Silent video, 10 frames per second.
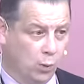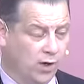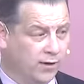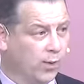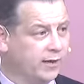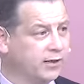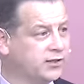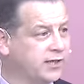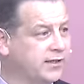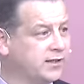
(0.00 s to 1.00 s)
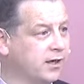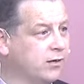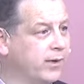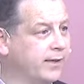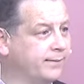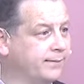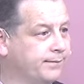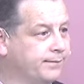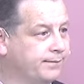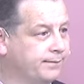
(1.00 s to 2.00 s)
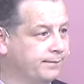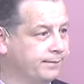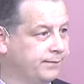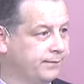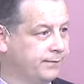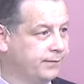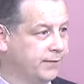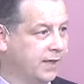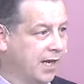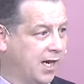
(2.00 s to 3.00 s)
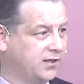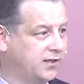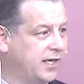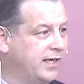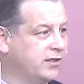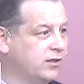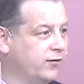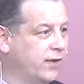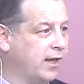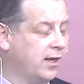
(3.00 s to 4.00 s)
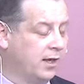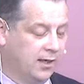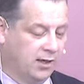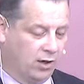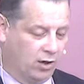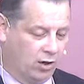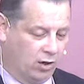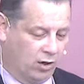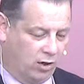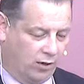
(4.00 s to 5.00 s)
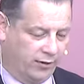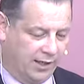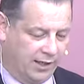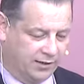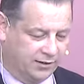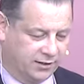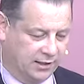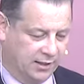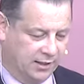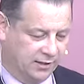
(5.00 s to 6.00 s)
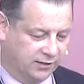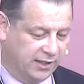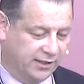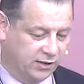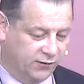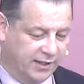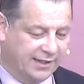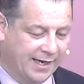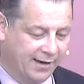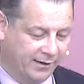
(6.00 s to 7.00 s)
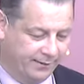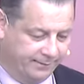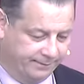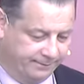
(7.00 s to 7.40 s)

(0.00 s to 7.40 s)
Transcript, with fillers: We're in the winter season, aren't we? The last season of the, or the last season of the year.